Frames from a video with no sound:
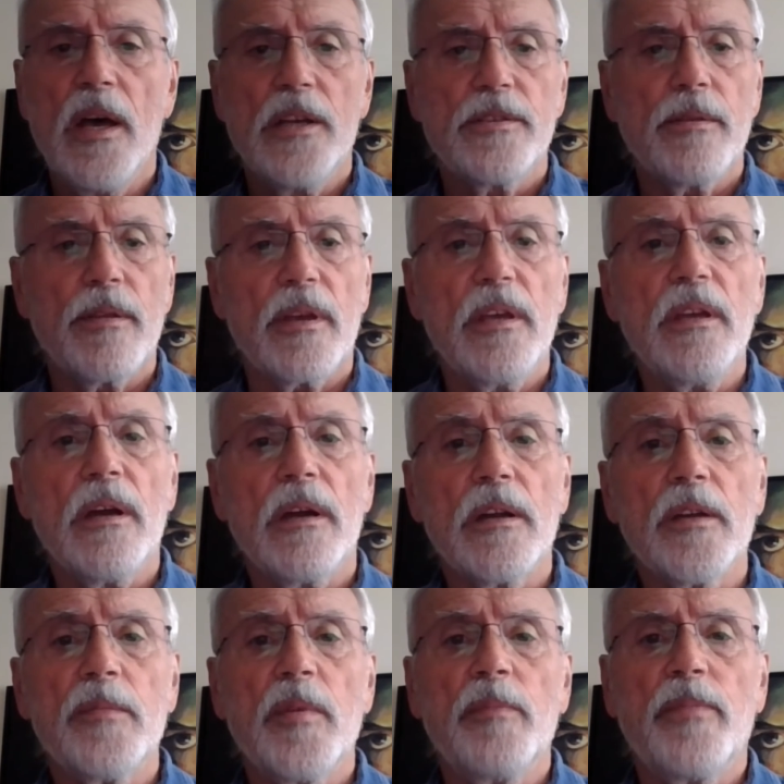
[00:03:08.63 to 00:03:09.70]
So the key
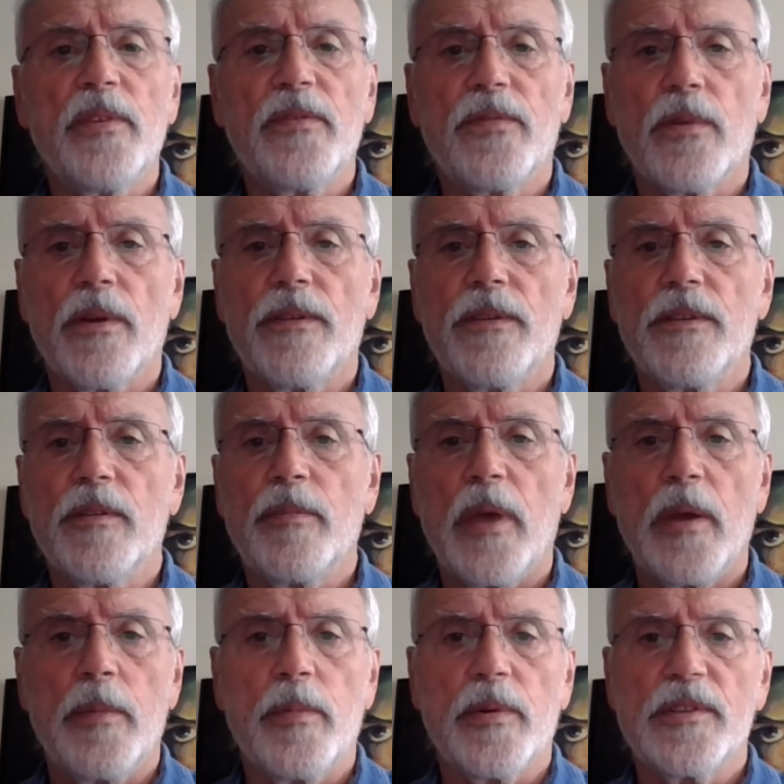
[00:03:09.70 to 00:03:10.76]
argument put forth in the
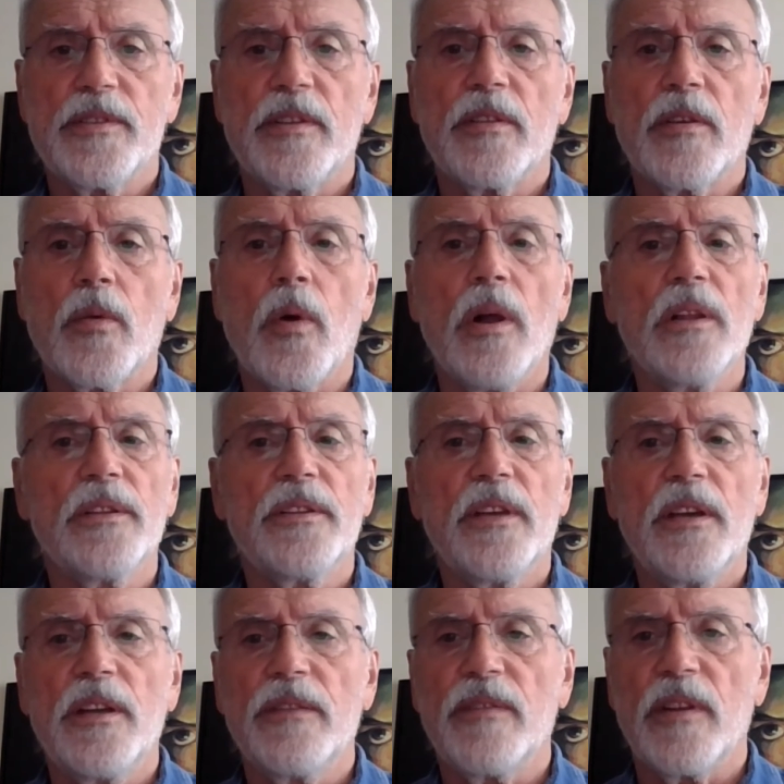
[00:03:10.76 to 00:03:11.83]
paper is that the
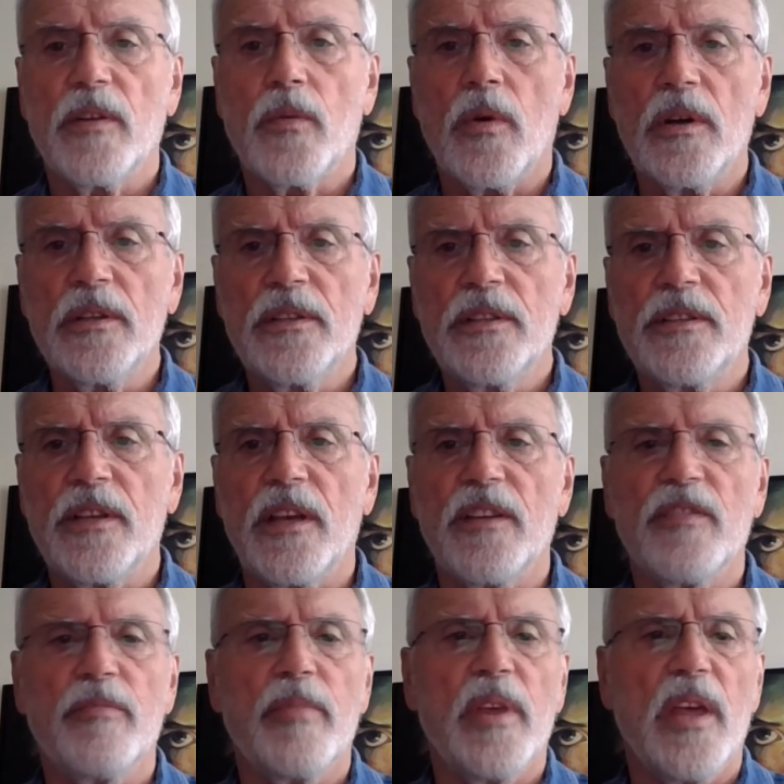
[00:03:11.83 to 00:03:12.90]
qualitative and
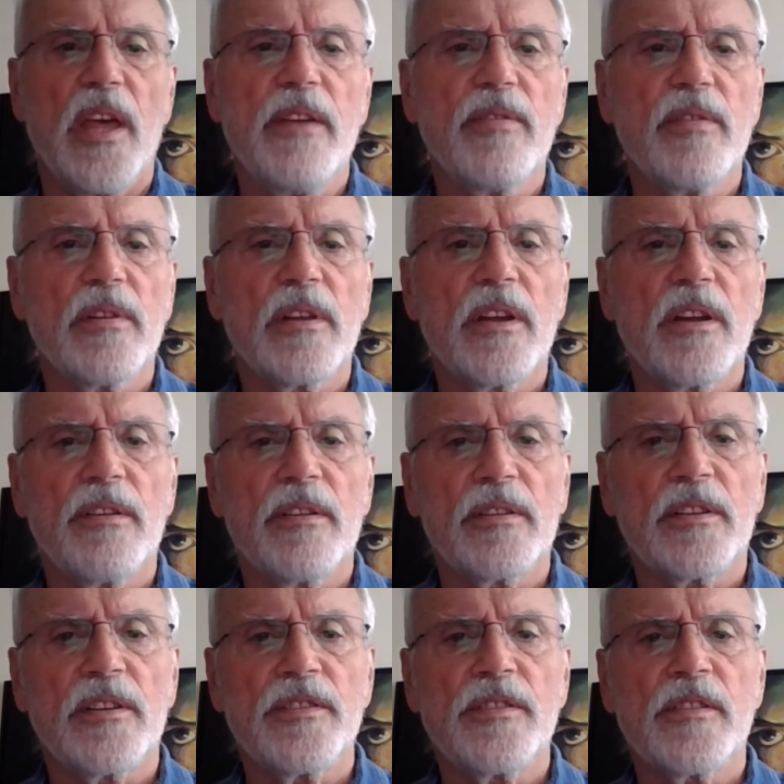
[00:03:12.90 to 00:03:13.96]
quantitative behavioral
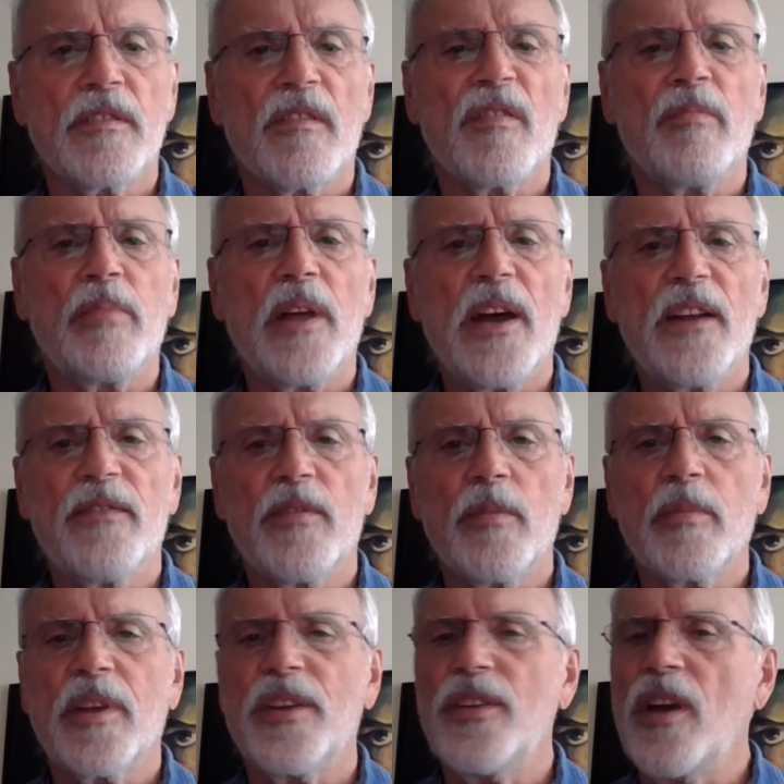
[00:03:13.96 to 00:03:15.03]
characteristics of the
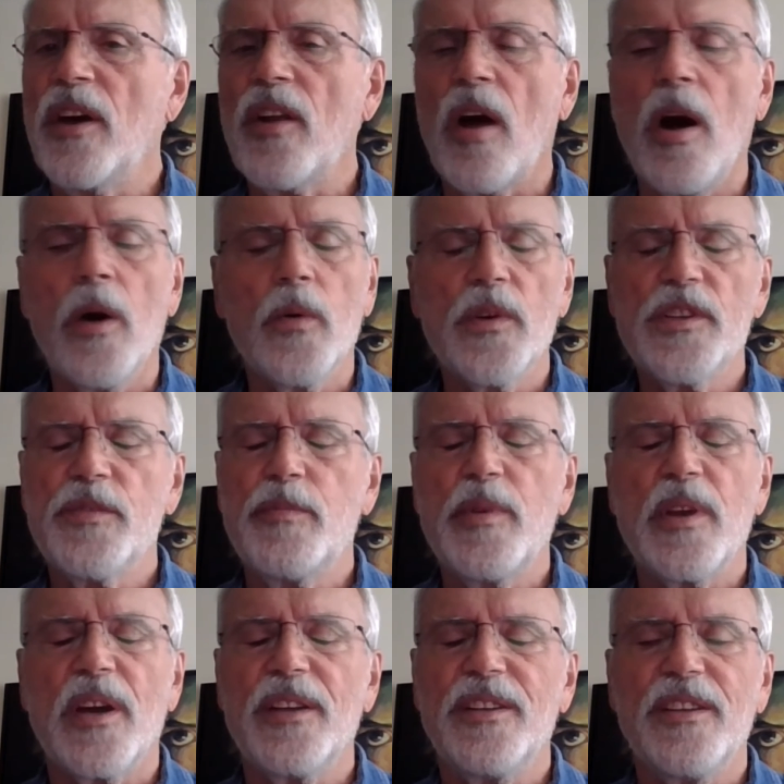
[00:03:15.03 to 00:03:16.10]
platform cannot always
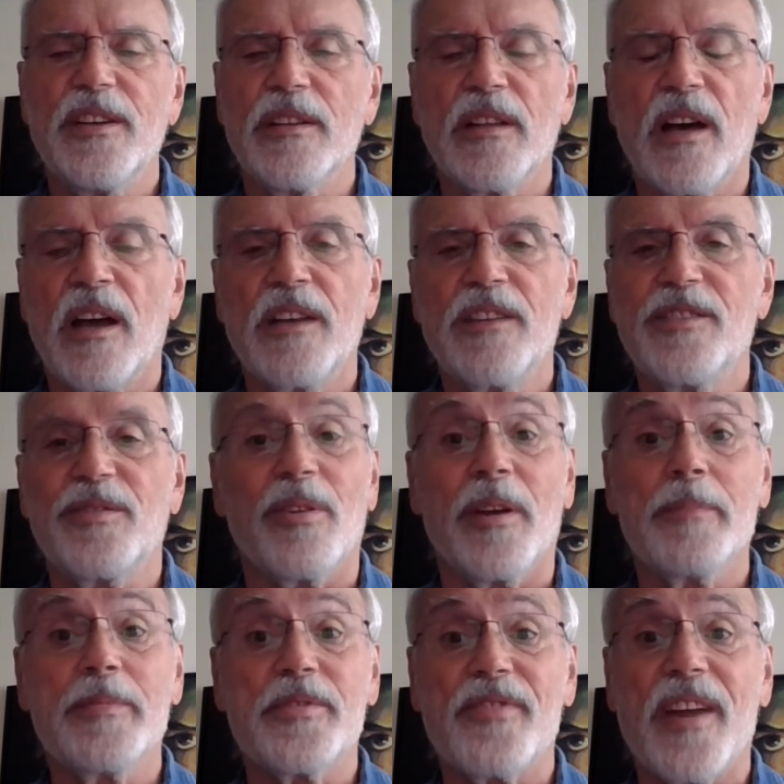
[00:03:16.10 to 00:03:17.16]
be idealized or
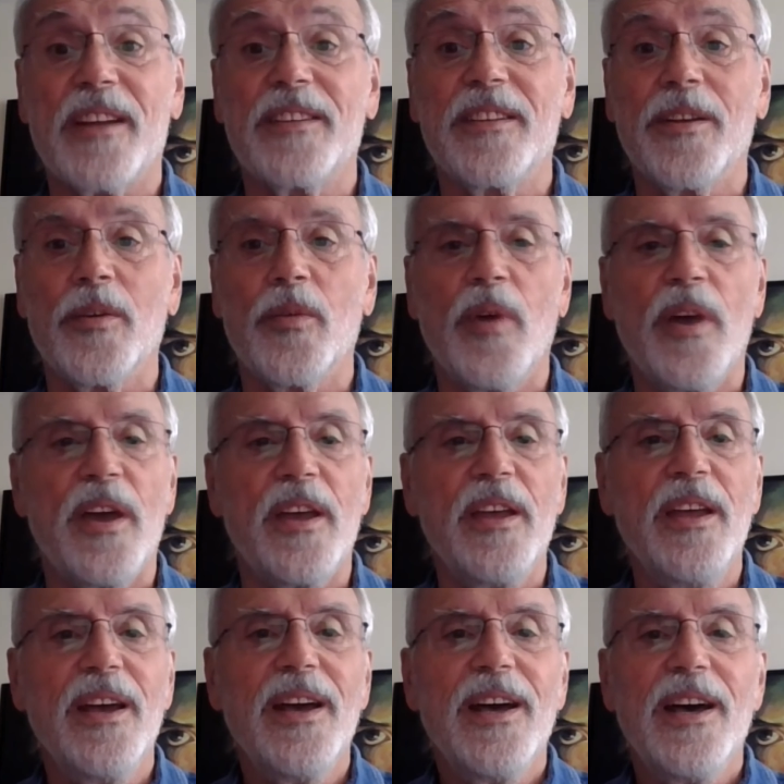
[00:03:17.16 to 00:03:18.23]
abstracted away
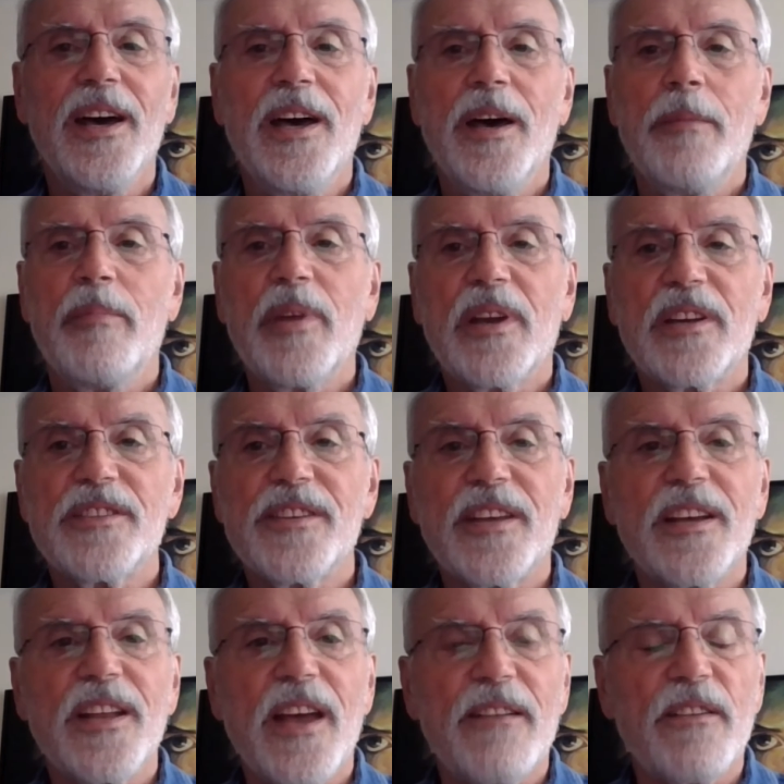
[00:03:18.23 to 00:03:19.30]
because they
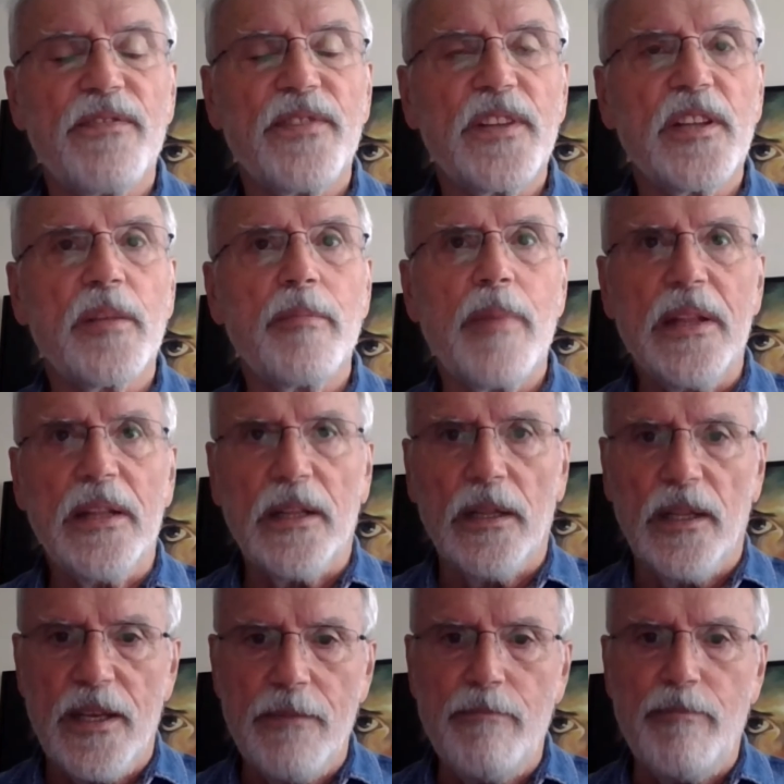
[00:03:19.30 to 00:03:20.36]
can have a
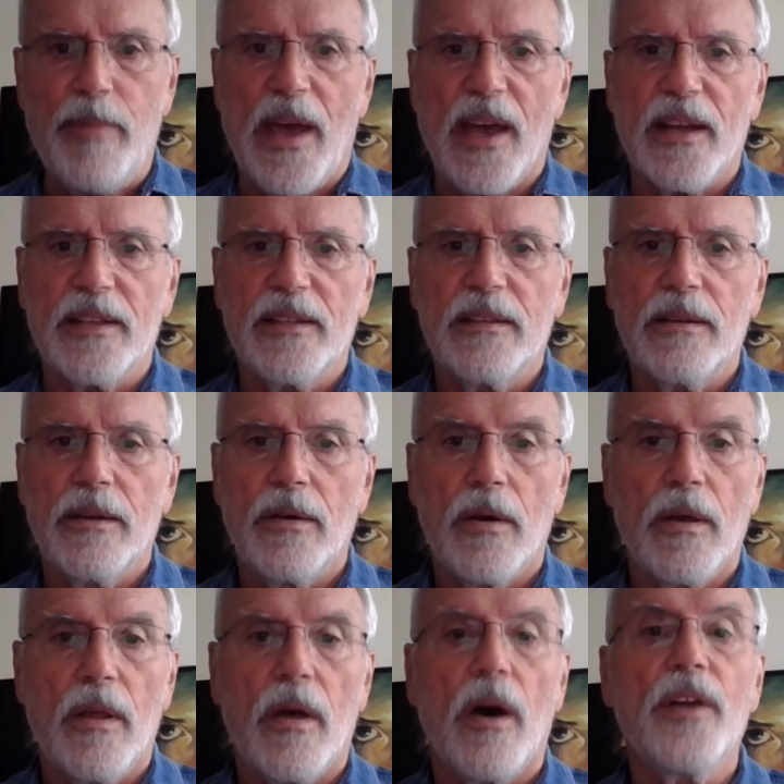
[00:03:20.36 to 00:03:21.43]
fundamental impact
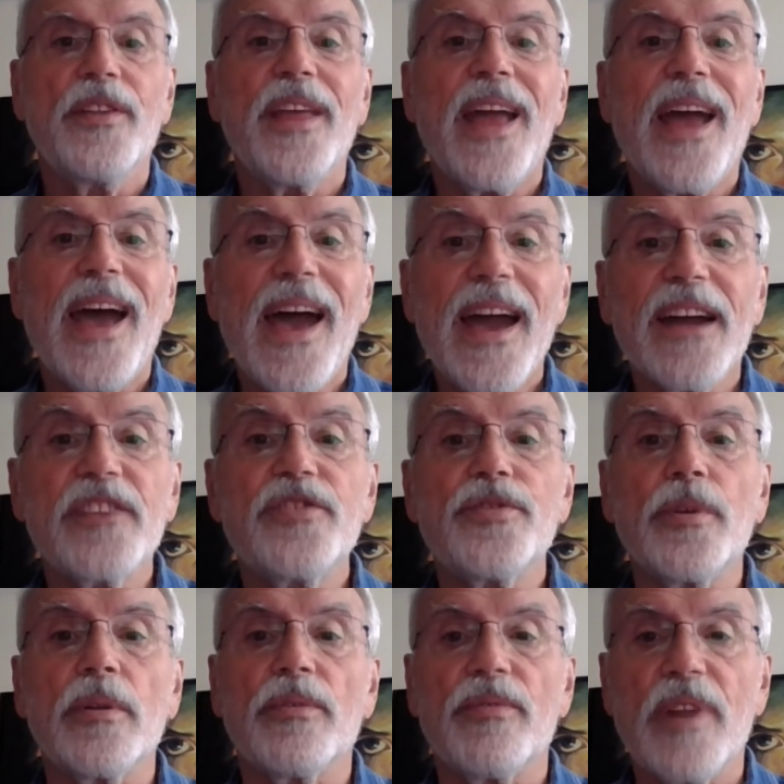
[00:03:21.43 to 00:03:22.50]
on the
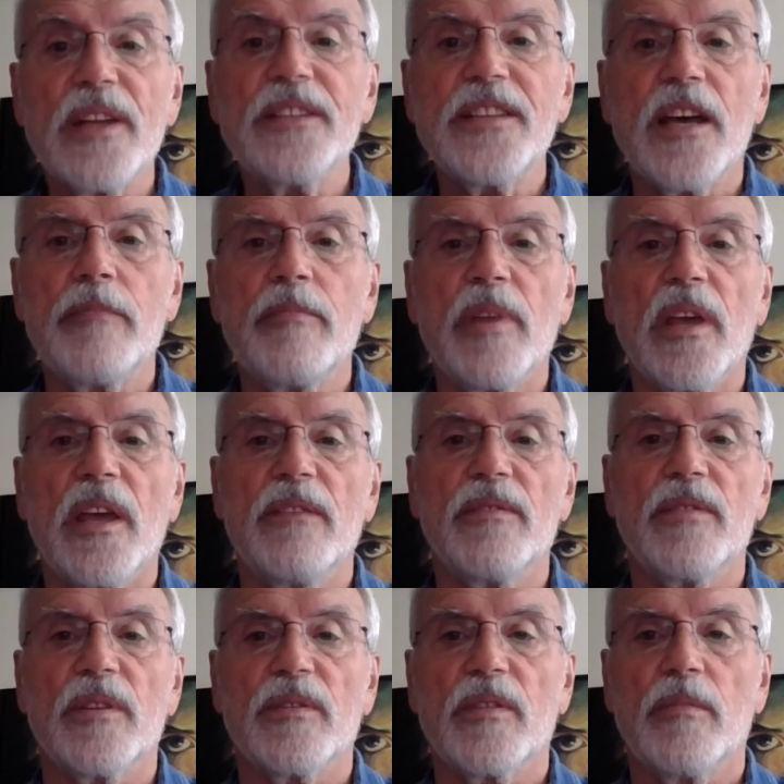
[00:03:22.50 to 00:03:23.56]
actual runtime
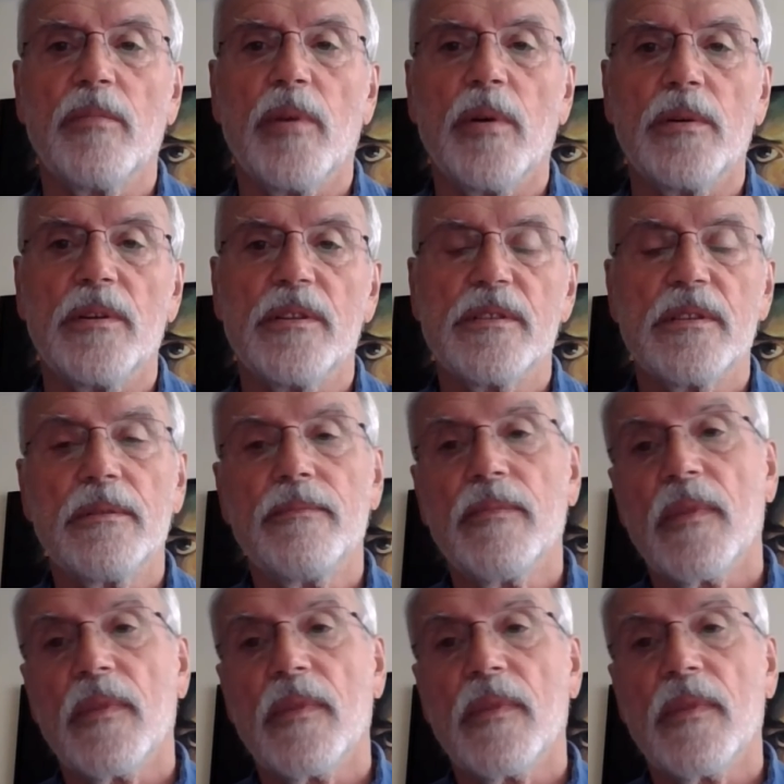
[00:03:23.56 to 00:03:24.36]
behavior of components,